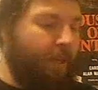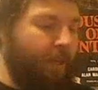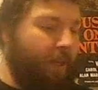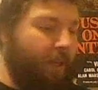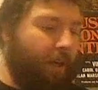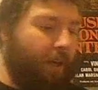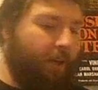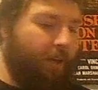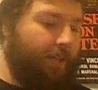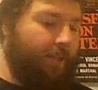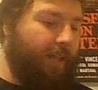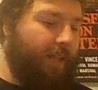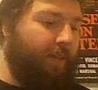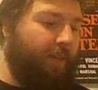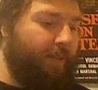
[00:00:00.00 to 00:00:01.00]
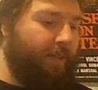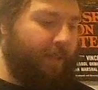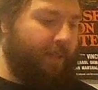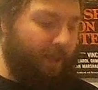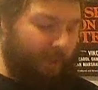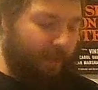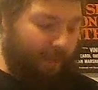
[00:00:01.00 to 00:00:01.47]
Got ourselves
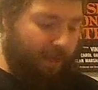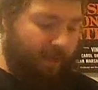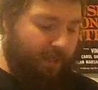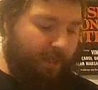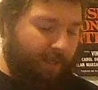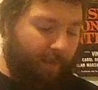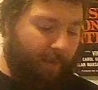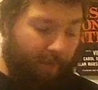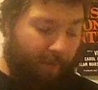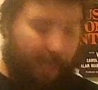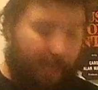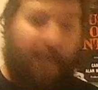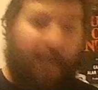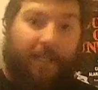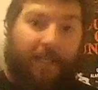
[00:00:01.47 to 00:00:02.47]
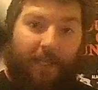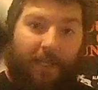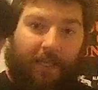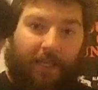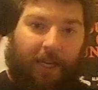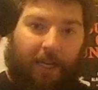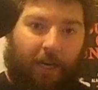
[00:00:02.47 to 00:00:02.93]
some appliances
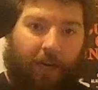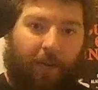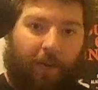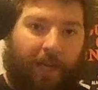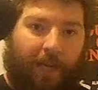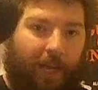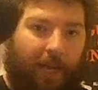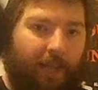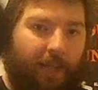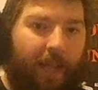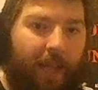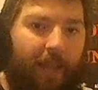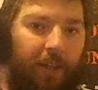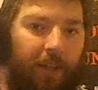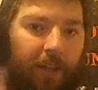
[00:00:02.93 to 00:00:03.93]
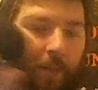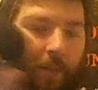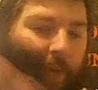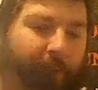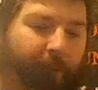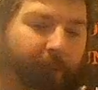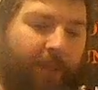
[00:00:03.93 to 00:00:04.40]
here. We got that little
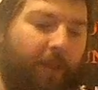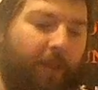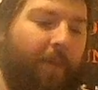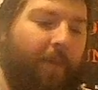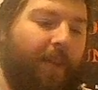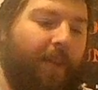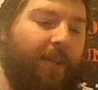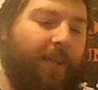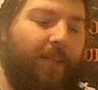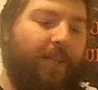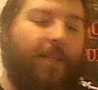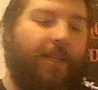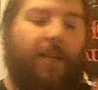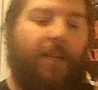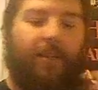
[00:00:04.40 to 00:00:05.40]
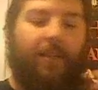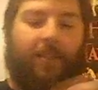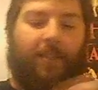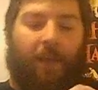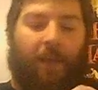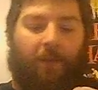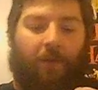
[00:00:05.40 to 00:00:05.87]
baby there, make things
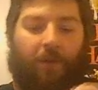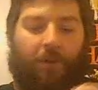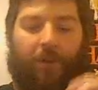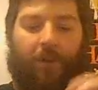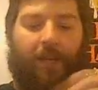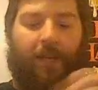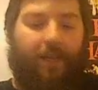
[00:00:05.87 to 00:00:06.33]
sound good.